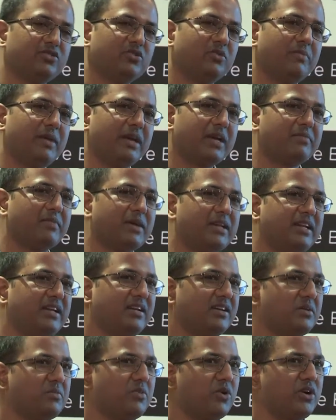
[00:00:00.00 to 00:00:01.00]
to make money
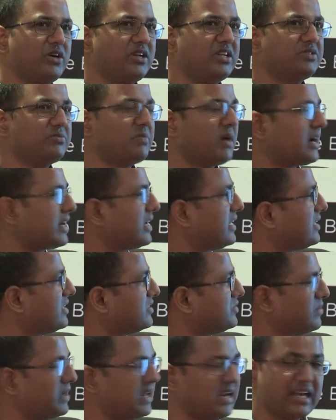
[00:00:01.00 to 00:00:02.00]
in commodities market
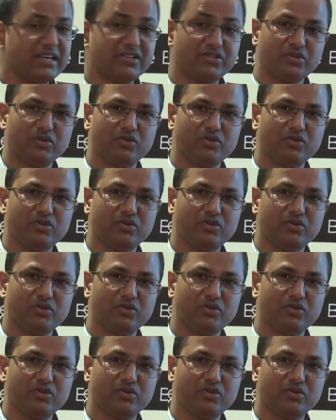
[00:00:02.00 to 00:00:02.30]
as well as